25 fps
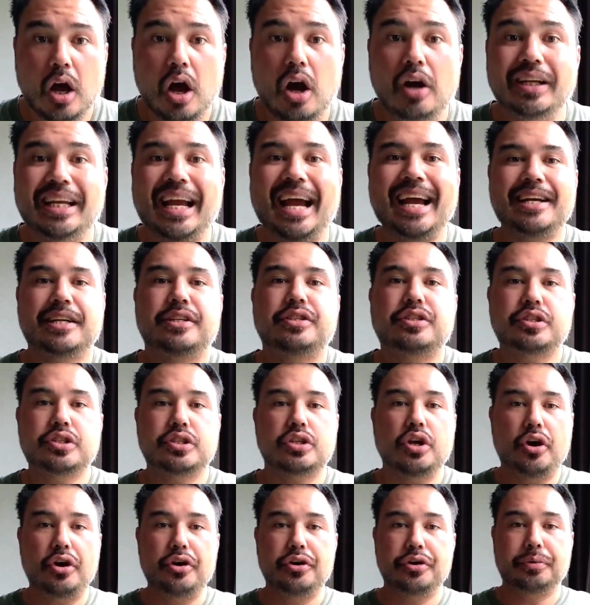Okay,
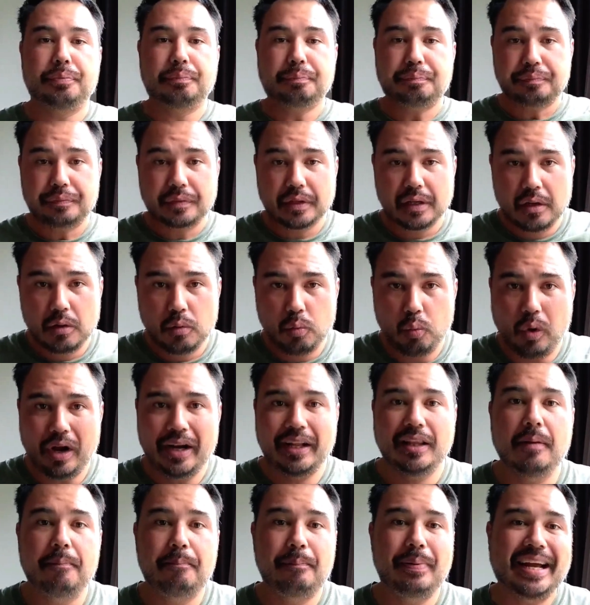so one
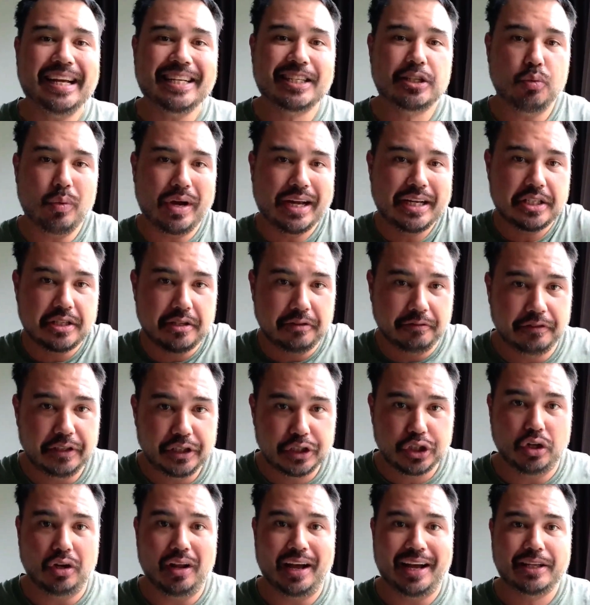of the best ways to
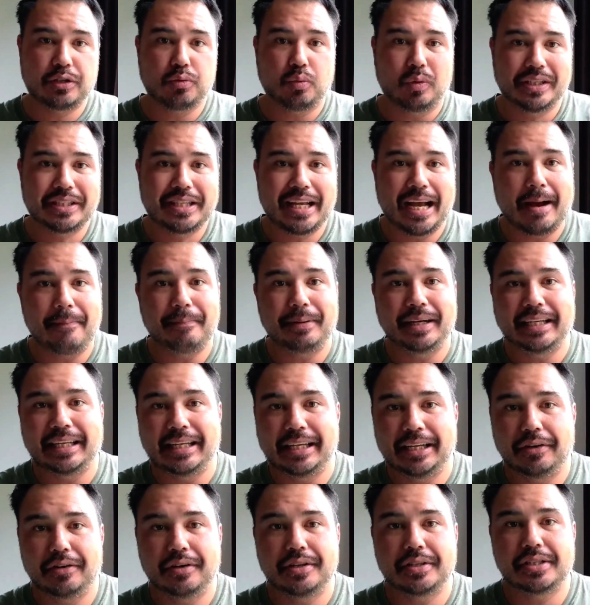visualize what's happening
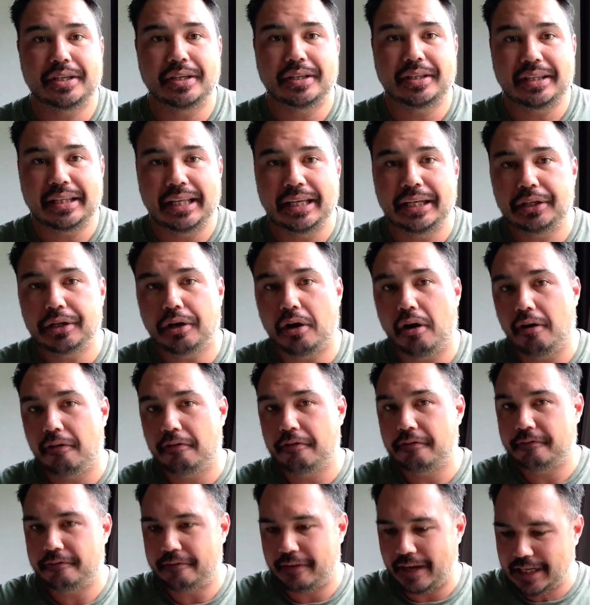here is to think of
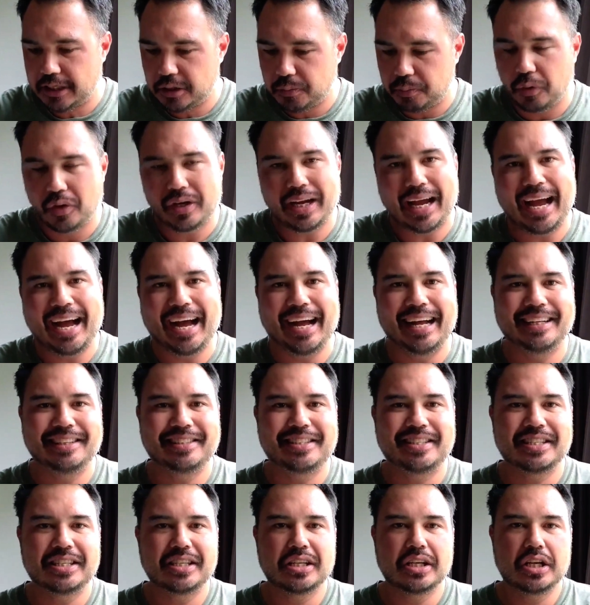Facebook
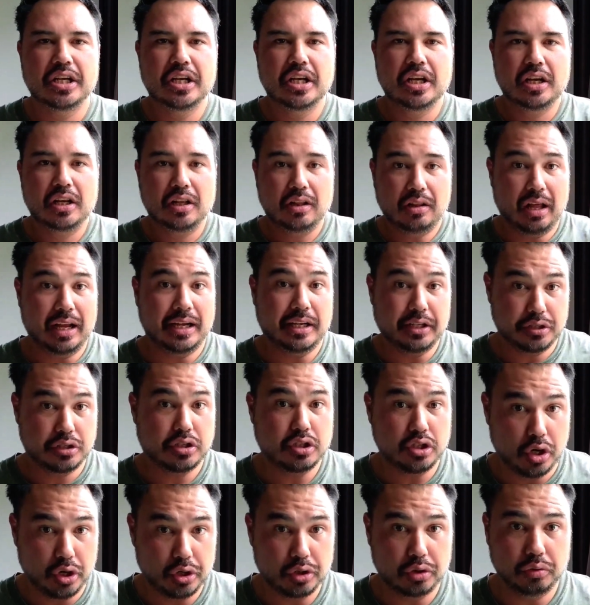ads like a
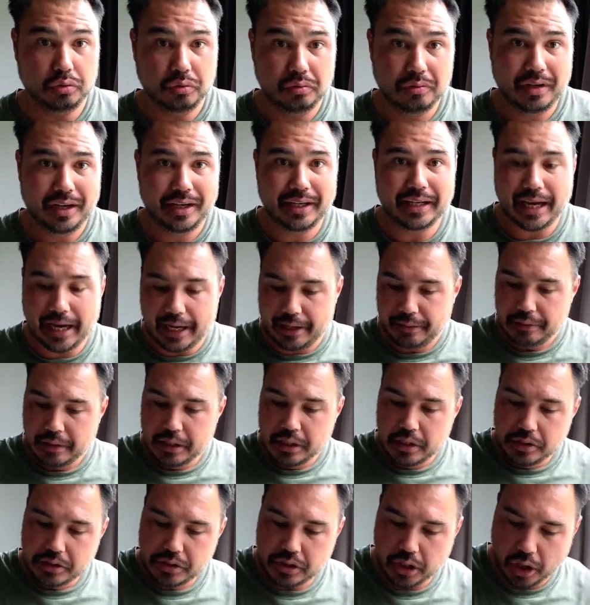circle, okay?
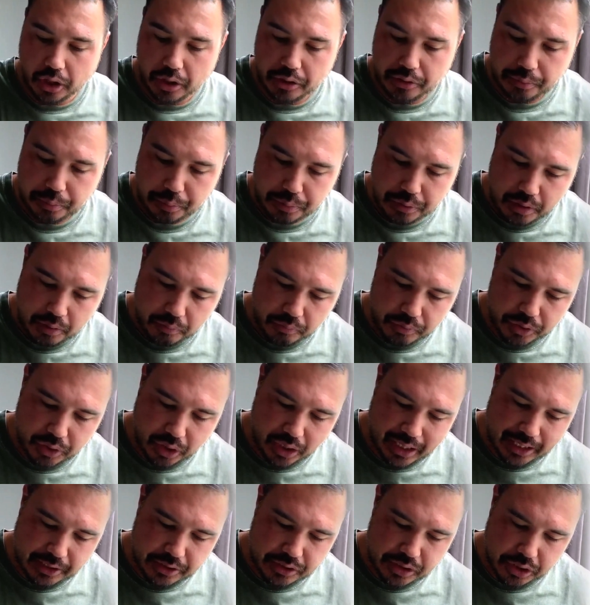So we
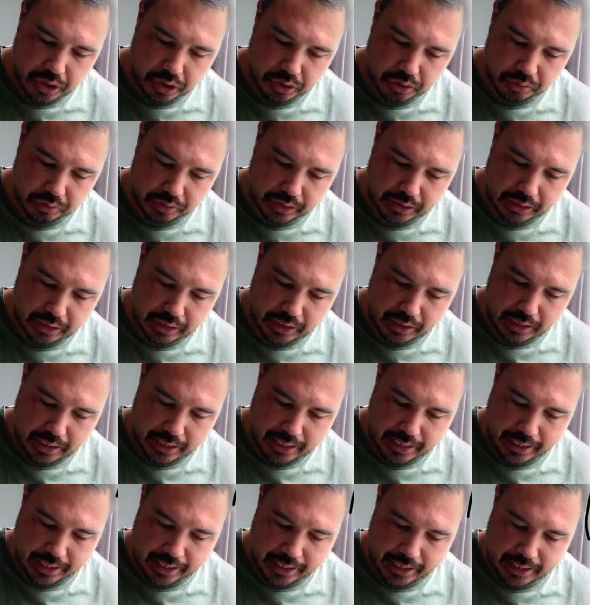got our circle here,
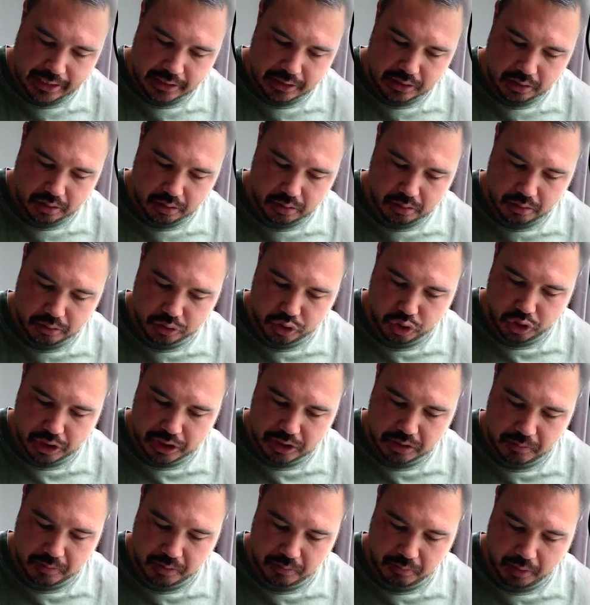and
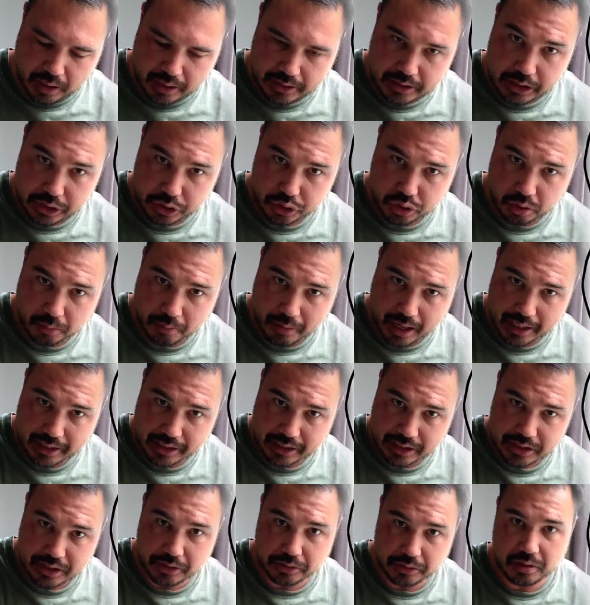trust me, my digital
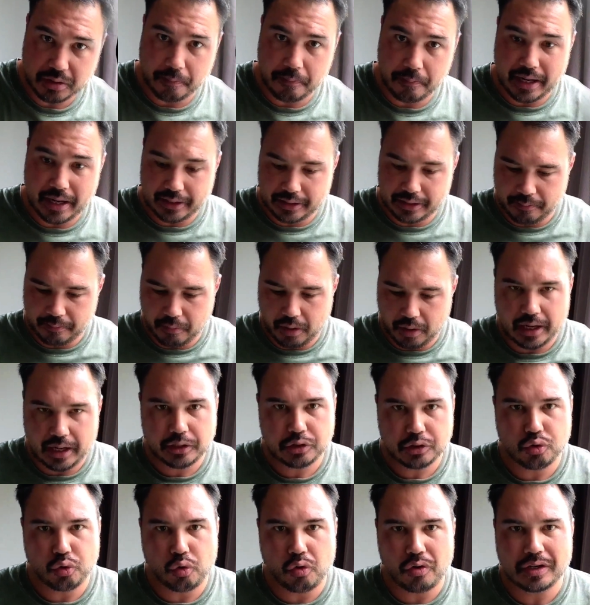marketing skills are better than my
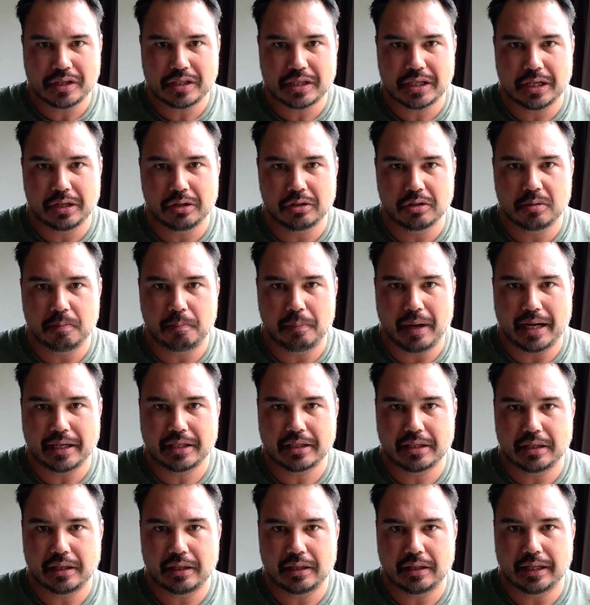drawing skills,
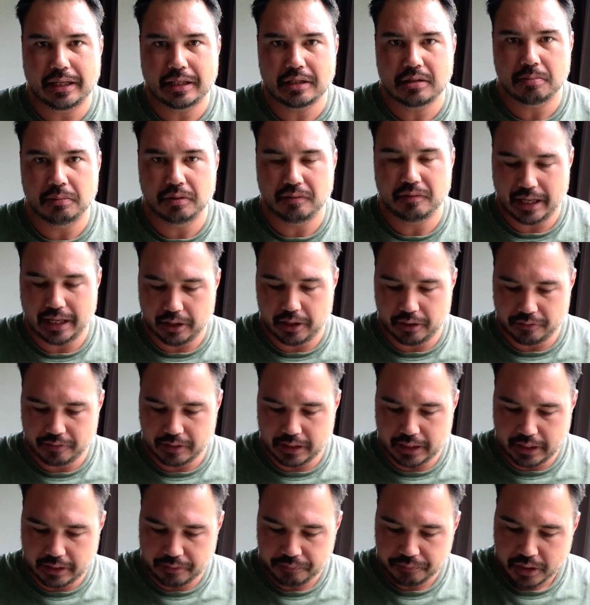but let's move that over
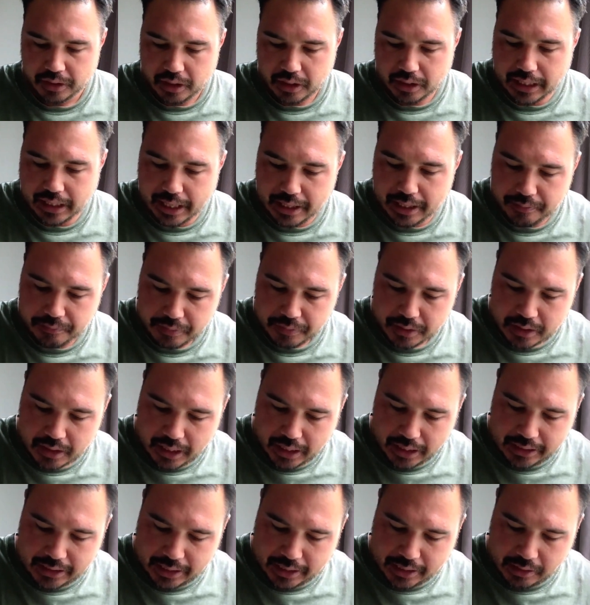there, okay?
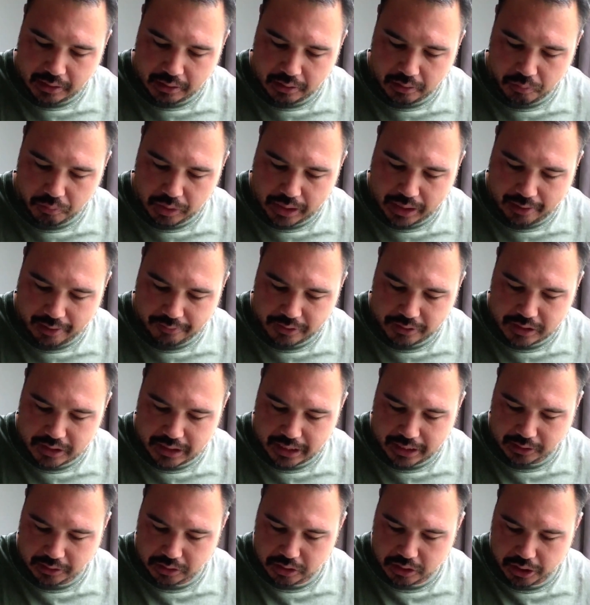And then we have a
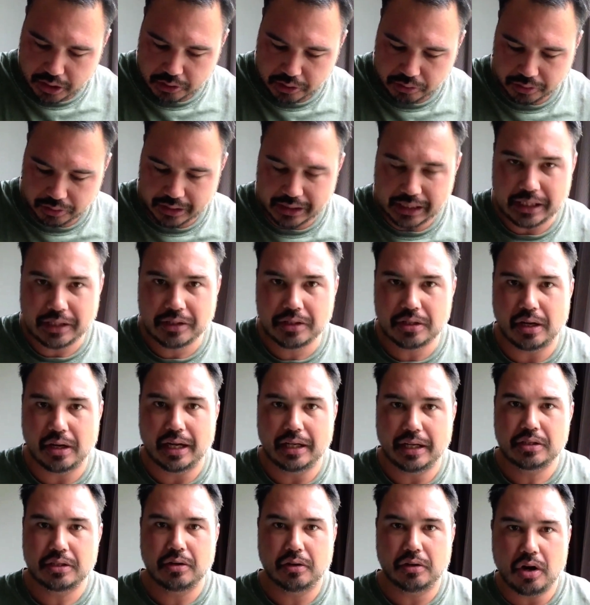second circle on the
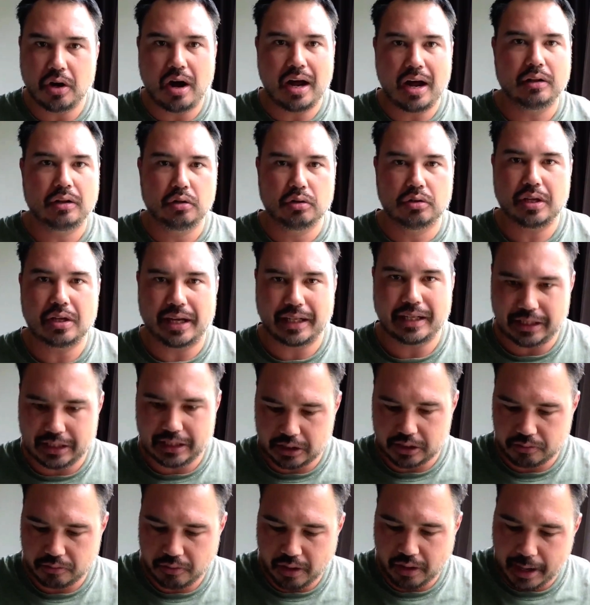inside. So it kind of looks like
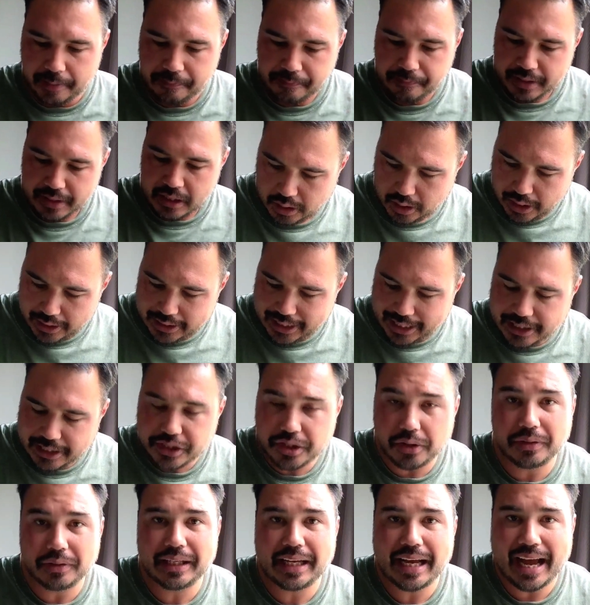this, right? Okay,
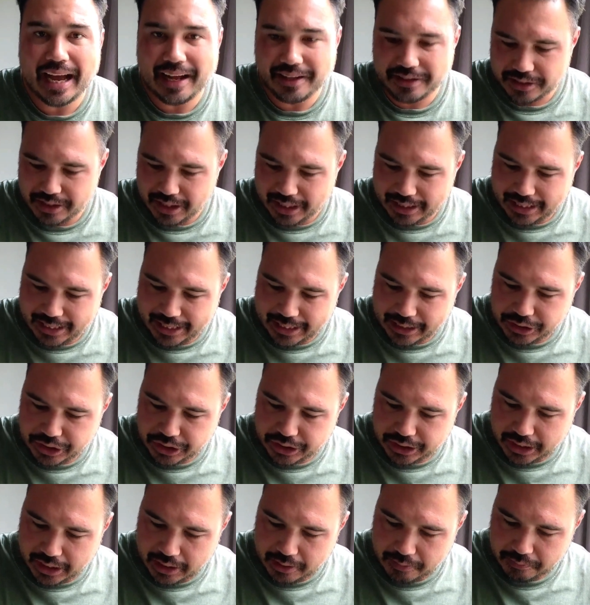so on the outside edge
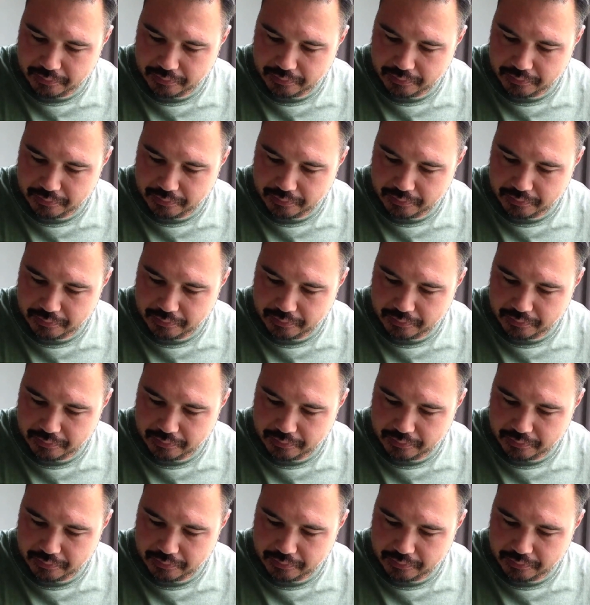here,